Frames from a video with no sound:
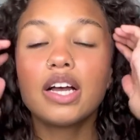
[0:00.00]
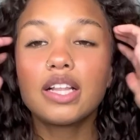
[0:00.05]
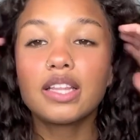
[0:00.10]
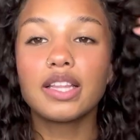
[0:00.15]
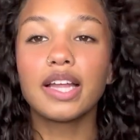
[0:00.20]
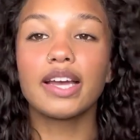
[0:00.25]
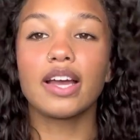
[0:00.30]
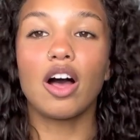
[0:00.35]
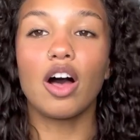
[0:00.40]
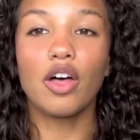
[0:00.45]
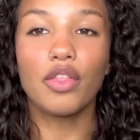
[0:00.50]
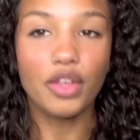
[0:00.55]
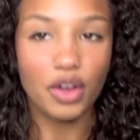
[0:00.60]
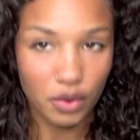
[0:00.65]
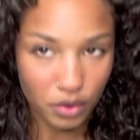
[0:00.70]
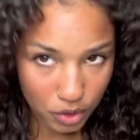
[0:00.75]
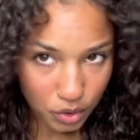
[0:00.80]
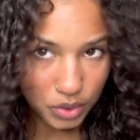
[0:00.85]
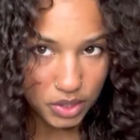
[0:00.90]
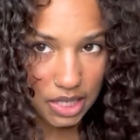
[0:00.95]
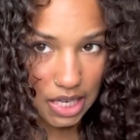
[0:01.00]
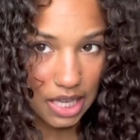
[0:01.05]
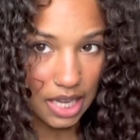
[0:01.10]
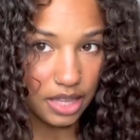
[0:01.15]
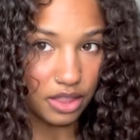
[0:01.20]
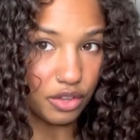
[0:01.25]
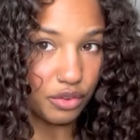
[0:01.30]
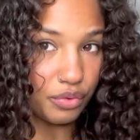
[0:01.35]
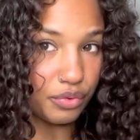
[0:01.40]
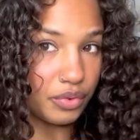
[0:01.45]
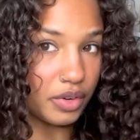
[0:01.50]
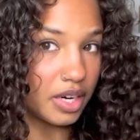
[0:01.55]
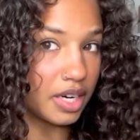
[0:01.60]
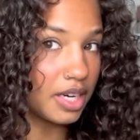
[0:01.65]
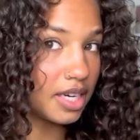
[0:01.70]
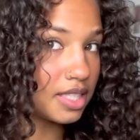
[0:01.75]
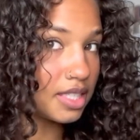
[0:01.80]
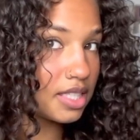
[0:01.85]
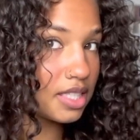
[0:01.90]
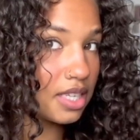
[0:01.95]
Like, although you see like the
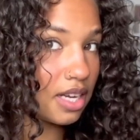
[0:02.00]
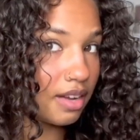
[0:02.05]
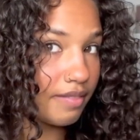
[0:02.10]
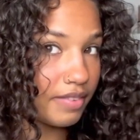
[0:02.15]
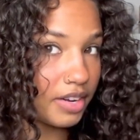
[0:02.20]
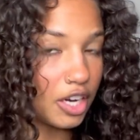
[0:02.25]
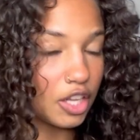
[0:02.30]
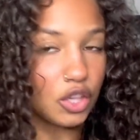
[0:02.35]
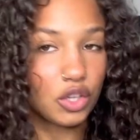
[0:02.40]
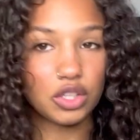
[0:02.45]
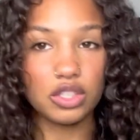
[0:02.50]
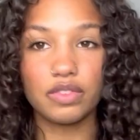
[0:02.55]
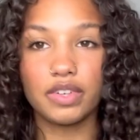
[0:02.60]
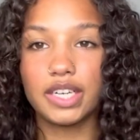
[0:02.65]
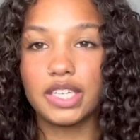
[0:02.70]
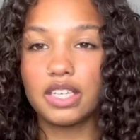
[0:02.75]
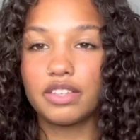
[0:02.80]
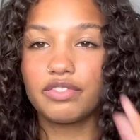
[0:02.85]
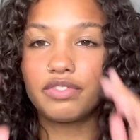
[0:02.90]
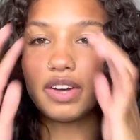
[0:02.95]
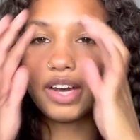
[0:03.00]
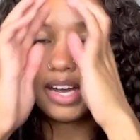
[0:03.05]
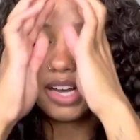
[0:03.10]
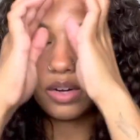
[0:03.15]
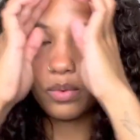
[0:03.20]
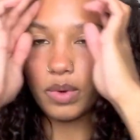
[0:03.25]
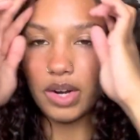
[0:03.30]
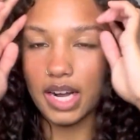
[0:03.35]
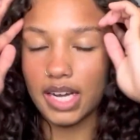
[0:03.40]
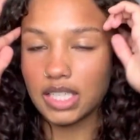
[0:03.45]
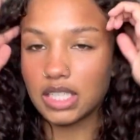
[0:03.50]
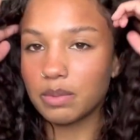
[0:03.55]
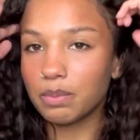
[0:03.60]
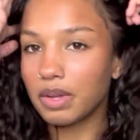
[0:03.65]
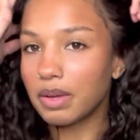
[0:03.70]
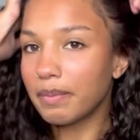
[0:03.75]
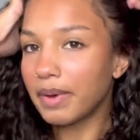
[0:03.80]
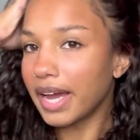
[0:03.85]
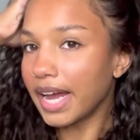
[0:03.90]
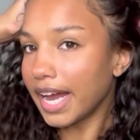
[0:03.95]
front and stuff and it looks very defined, when I
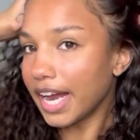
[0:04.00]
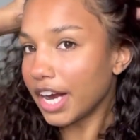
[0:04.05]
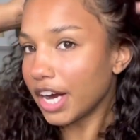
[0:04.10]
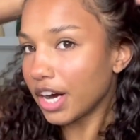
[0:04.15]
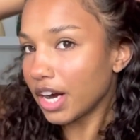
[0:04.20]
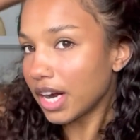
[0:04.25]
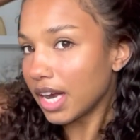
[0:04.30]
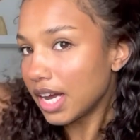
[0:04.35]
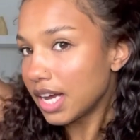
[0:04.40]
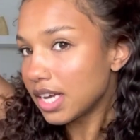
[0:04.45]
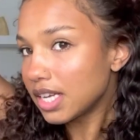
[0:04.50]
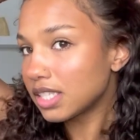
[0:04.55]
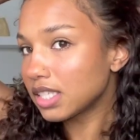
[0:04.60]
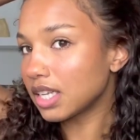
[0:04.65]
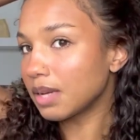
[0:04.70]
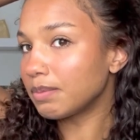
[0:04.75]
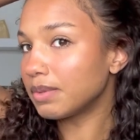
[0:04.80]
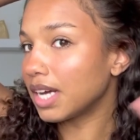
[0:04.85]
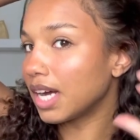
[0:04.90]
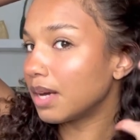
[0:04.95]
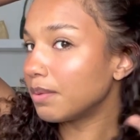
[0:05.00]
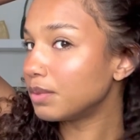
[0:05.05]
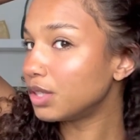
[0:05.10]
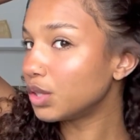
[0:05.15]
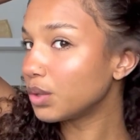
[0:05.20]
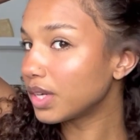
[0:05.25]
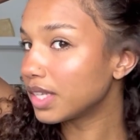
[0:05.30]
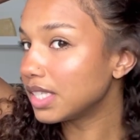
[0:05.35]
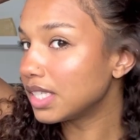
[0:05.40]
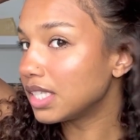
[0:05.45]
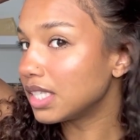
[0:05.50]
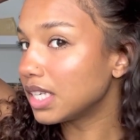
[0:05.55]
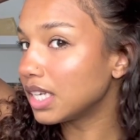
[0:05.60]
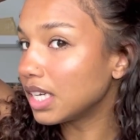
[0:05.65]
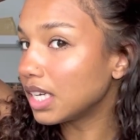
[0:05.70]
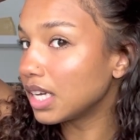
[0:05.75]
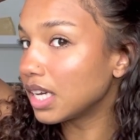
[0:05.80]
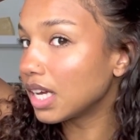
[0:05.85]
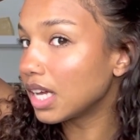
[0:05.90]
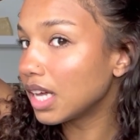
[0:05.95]
split my hair, sometimes you can
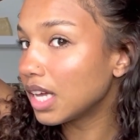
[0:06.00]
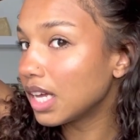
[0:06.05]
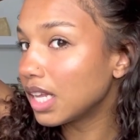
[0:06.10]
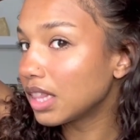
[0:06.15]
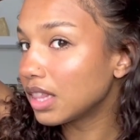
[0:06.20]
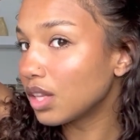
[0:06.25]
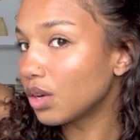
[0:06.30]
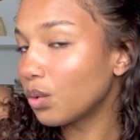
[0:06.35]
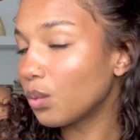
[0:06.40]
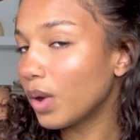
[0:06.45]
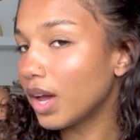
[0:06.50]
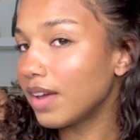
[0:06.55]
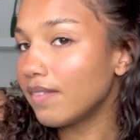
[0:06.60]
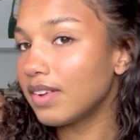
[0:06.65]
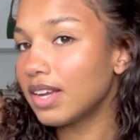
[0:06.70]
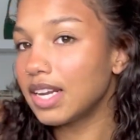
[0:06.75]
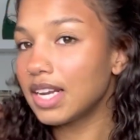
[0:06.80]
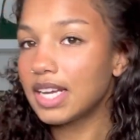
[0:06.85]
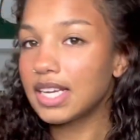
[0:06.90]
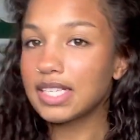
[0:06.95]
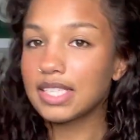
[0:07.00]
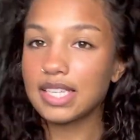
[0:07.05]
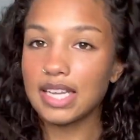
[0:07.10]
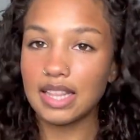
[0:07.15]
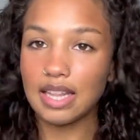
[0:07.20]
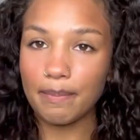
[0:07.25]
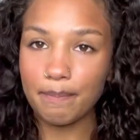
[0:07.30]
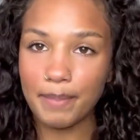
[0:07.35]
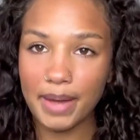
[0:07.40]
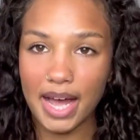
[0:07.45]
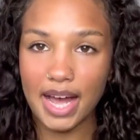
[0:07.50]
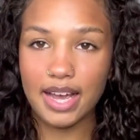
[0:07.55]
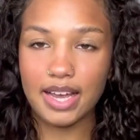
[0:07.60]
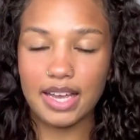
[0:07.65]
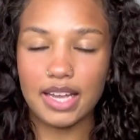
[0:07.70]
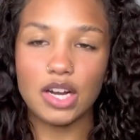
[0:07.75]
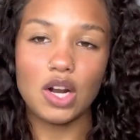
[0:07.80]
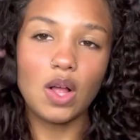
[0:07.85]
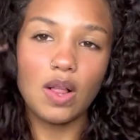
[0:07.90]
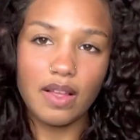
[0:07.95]
see the waviness in the back
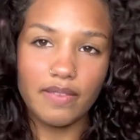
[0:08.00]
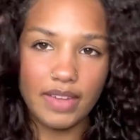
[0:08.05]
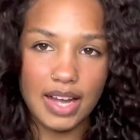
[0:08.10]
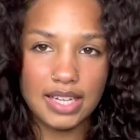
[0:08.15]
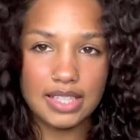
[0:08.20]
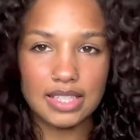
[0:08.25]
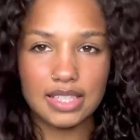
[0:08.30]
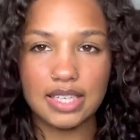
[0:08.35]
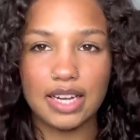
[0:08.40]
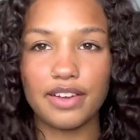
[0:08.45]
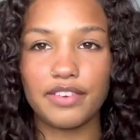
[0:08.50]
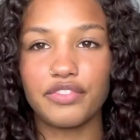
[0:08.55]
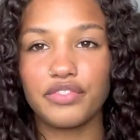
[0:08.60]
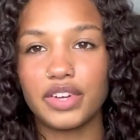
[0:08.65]
and all of that stuff.